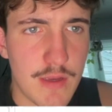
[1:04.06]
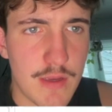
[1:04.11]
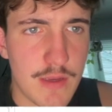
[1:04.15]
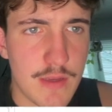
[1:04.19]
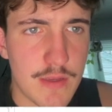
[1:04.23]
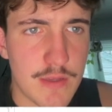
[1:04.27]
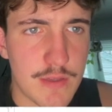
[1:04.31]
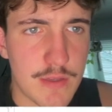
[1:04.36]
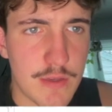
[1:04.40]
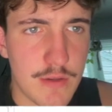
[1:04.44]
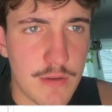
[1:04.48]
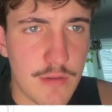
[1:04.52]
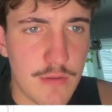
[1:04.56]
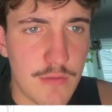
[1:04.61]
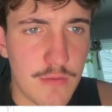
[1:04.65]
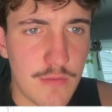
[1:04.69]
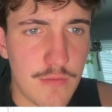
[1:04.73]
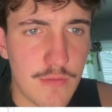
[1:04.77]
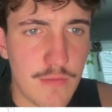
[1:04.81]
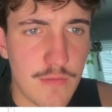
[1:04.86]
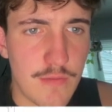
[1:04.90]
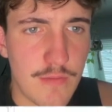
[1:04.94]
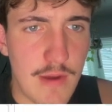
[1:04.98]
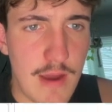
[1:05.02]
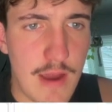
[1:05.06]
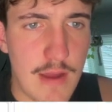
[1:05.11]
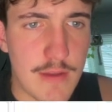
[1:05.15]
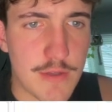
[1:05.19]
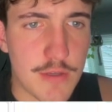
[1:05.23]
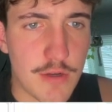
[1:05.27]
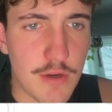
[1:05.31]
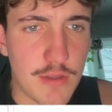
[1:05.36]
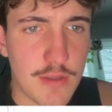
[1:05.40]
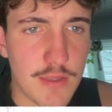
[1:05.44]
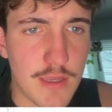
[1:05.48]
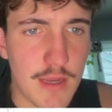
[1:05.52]
So I
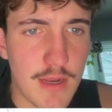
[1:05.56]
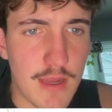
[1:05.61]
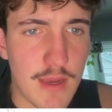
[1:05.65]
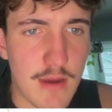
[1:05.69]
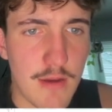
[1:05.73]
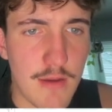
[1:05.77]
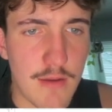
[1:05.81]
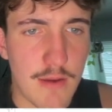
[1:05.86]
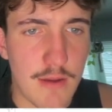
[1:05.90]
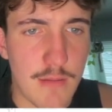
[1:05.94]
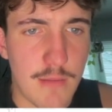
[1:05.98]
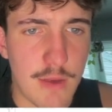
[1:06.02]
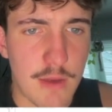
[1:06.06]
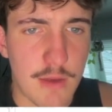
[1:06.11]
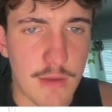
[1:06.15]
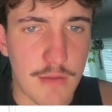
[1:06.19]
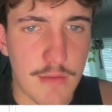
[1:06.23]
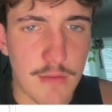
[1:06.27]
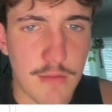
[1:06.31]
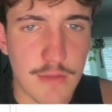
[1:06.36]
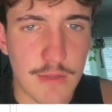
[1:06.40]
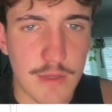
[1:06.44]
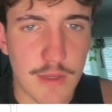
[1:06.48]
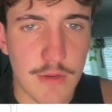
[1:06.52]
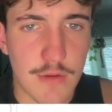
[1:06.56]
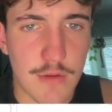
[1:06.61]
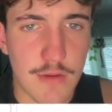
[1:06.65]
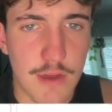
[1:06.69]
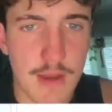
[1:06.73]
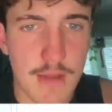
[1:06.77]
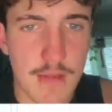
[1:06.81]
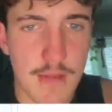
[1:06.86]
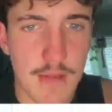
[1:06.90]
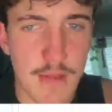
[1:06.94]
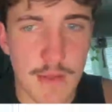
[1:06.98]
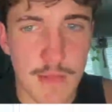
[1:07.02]
chart that out, and I'm like, holy
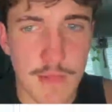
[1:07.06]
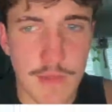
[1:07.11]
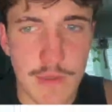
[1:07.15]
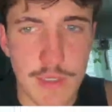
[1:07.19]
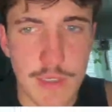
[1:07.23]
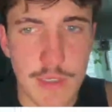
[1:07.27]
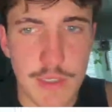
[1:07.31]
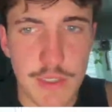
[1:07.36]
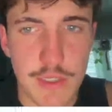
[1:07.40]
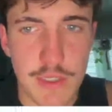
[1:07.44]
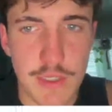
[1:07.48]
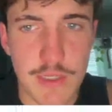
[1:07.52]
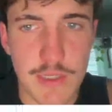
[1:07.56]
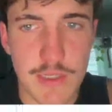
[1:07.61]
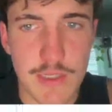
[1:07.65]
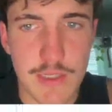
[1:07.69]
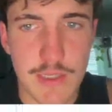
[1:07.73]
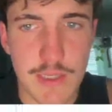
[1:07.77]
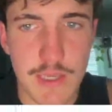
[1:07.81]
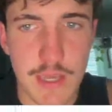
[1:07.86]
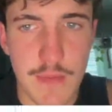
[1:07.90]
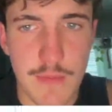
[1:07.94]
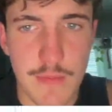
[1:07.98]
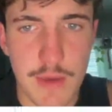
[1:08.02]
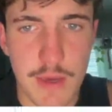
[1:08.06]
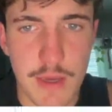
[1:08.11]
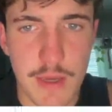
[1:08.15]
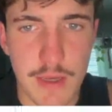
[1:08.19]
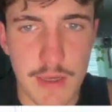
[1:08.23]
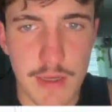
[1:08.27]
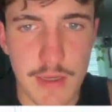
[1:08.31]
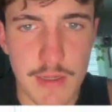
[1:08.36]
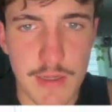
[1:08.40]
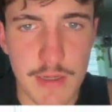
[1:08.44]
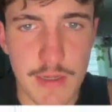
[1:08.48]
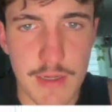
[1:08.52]
crap! Like we just came back
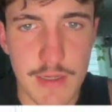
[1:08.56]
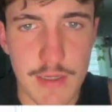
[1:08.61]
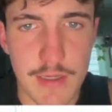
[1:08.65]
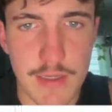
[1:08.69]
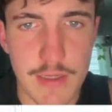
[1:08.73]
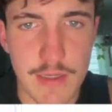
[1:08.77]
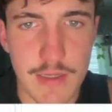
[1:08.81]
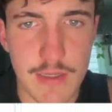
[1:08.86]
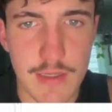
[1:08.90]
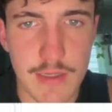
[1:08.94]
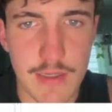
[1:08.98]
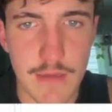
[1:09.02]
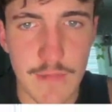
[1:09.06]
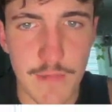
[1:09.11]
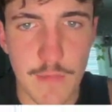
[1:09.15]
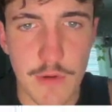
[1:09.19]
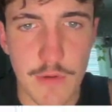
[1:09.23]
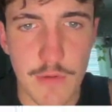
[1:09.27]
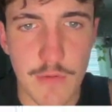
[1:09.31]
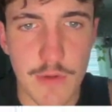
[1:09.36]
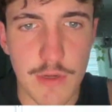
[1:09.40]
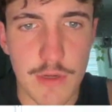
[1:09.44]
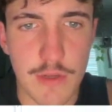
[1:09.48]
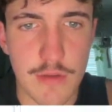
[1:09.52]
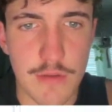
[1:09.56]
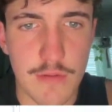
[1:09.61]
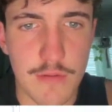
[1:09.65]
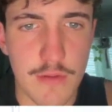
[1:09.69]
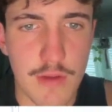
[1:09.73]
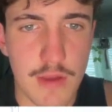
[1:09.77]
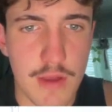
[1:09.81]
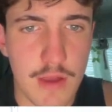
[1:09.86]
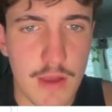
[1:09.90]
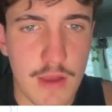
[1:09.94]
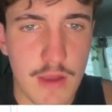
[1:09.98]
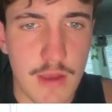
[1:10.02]
and touched this, and what do we do?
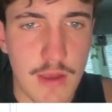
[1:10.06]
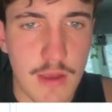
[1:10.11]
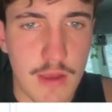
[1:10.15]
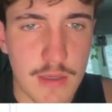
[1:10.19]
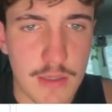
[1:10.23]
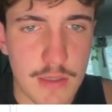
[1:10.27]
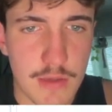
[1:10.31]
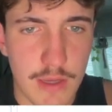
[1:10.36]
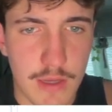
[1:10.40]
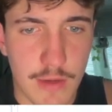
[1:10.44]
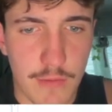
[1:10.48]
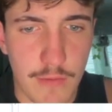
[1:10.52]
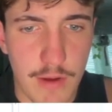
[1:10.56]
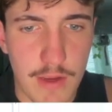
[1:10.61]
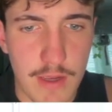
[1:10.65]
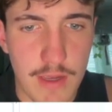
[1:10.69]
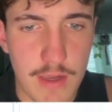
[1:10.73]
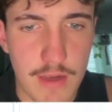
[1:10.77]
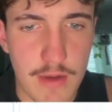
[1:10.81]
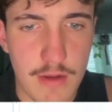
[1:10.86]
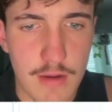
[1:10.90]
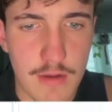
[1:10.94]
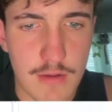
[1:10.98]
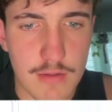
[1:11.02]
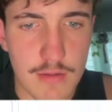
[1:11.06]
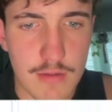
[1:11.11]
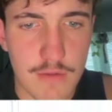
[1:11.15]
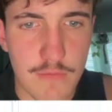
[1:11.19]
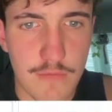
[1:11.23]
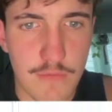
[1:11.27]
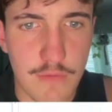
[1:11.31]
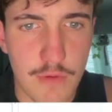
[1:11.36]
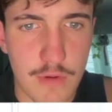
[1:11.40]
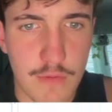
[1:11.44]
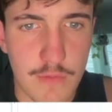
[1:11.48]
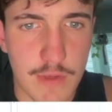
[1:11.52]
So like right here,
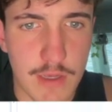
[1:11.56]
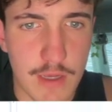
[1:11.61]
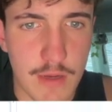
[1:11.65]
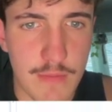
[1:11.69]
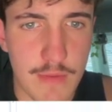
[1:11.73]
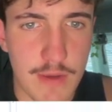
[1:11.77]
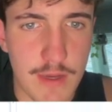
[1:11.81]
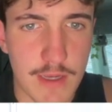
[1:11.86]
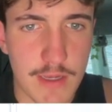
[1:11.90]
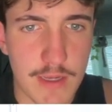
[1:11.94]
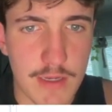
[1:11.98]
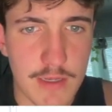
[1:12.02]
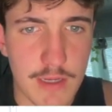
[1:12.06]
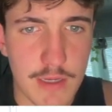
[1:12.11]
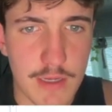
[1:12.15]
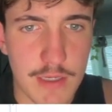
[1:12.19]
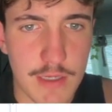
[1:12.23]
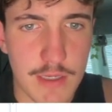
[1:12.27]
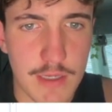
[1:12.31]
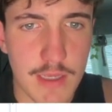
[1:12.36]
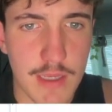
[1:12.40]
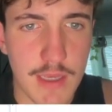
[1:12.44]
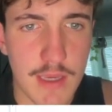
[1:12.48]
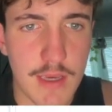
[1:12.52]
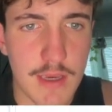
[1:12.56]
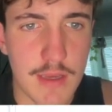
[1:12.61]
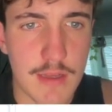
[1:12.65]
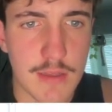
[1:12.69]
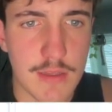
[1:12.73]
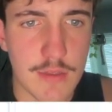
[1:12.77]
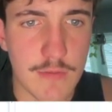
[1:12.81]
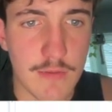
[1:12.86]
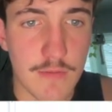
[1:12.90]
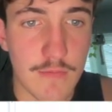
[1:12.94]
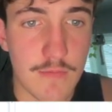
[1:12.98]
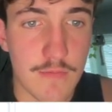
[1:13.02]
240, we come back and touch it again.
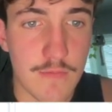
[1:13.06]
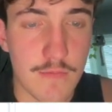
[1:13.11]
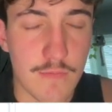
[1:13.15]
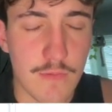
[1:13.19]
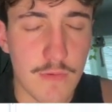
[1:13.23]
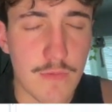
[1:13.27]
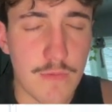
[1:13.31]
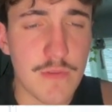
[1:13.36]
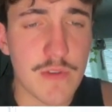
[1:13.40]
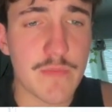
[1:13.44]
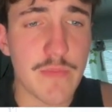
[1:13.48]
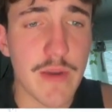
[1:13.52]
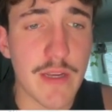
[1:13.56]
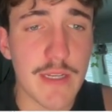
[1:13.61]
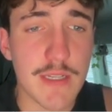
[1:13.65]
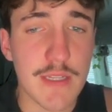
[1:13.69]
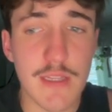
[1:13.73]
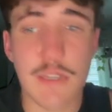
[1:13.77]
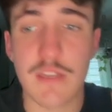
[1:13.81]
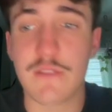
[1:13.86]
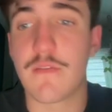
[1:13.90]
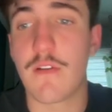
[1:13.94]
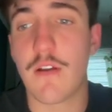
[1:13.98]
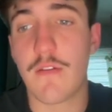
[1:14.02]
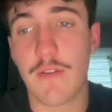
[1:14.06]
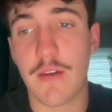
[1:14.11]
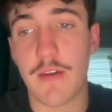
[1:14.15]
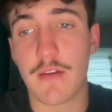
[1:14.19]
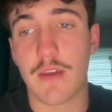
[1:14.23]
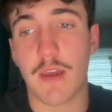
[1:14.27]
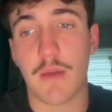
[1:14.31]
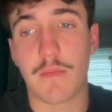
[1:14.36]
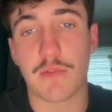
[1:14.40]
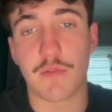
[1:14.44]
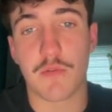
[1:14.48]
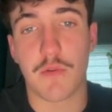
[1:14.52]
So we respected this fair value
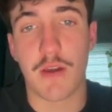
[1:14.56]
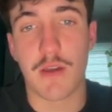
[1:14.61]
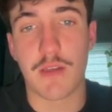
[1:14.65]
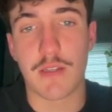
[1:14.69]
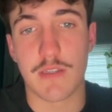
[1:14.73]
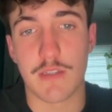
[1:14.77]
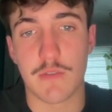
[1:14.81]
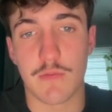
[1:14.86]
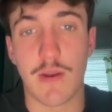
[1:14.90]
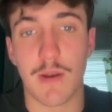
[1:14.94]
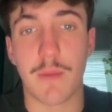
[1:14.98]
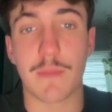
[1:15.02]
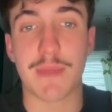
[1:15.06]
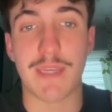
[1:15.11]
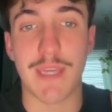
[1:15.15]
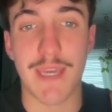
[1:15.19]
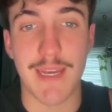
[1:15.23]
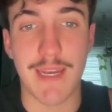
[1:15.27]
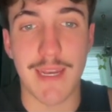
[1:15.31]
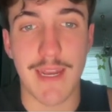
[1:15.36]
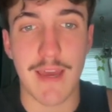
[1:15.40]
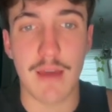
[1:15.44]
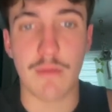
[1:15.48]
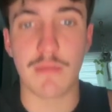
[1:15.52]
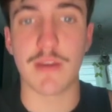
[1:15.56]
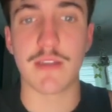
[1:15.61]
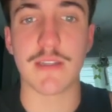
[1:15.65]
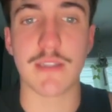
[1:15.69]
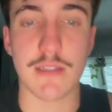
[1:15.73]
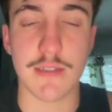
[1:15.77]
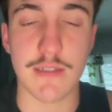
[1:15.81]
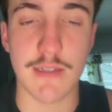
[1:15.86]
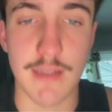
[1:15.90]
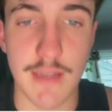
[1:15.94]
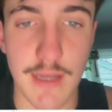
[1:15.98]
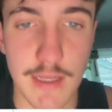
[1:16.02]
gap twice, is what I'm getting at
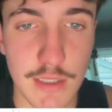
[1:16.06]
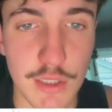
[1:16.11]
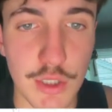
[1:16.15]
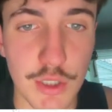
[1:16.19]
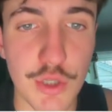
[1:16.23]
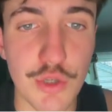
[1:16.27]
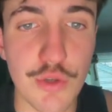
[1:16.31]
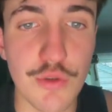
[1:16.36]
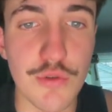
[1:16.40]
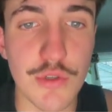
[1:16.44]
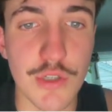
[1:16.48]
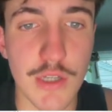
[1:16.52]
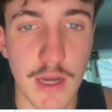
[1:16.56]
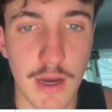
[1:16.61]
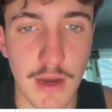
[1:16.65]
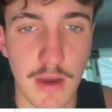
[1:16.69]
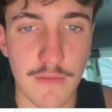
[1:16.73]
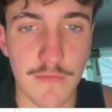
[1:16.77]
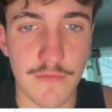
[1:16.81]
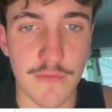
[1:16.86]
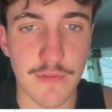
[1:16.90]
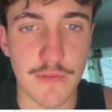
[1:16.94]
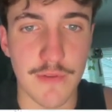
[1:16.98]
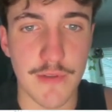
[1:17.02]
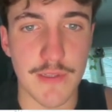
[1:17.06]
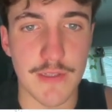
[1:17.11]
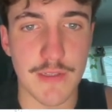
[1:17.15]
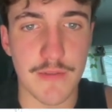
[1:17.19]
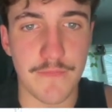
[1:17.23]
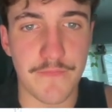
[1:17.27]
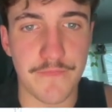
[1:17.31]
basically. That's huge confluence.